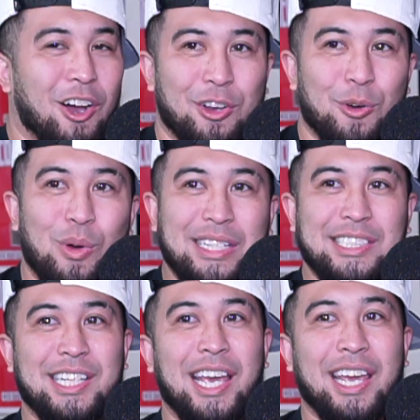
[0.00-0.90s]
on a
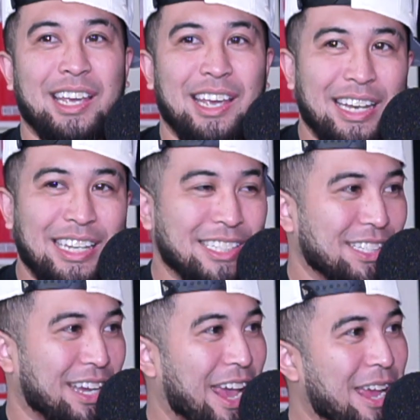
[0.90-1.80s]
Wednesday and he's
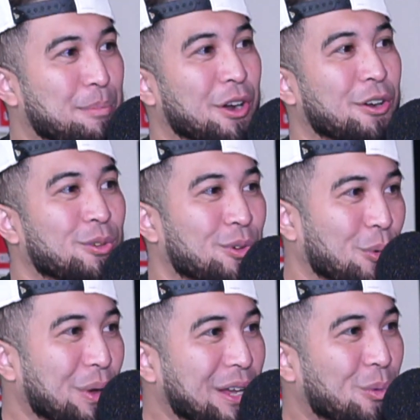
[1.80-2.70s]
like, hey bro,
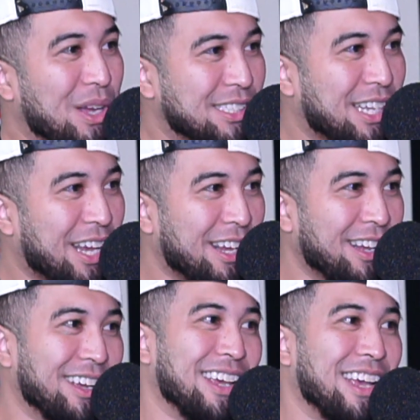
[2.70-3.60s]
Wing Wednesday?
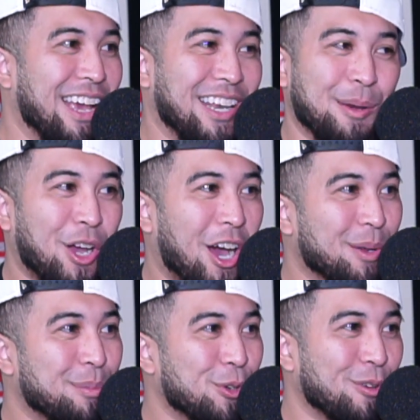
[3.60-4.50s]
And I'm caught
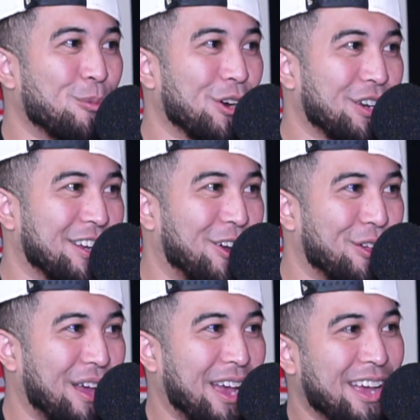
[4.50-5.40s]
up doing work and all
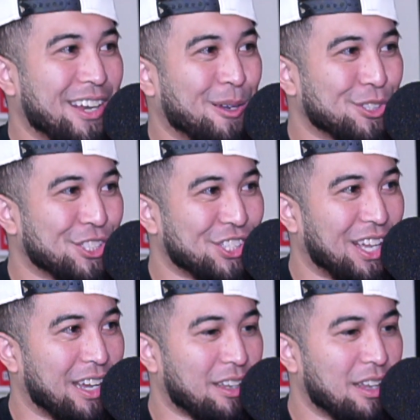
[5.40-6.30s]
that. And I'm just
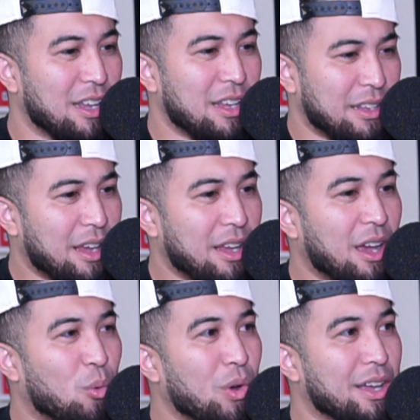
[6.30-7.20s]
like, yeah,
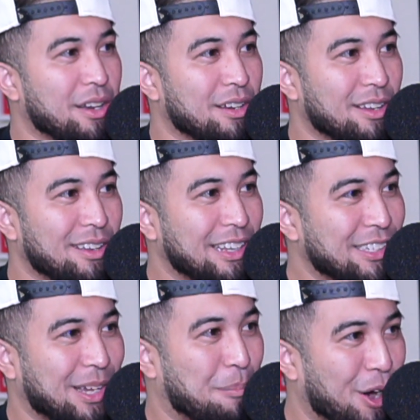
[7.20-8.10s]
when? He's
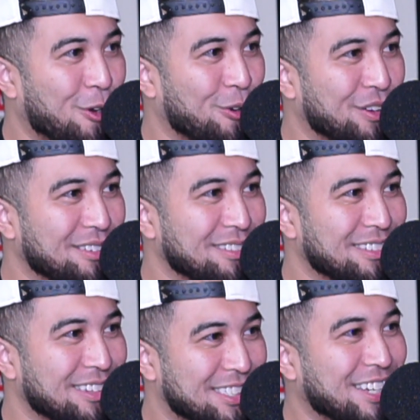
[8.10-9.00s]
like, bro,
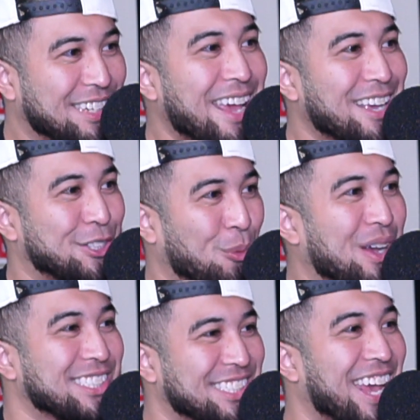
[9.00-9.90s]
today is
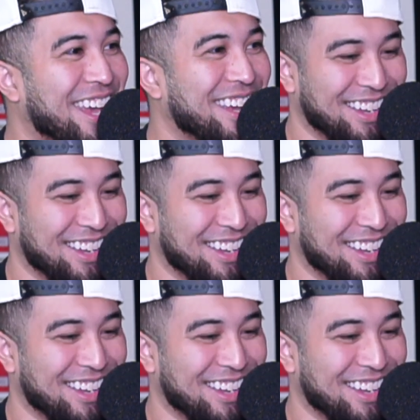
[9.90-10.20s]
Wednesday.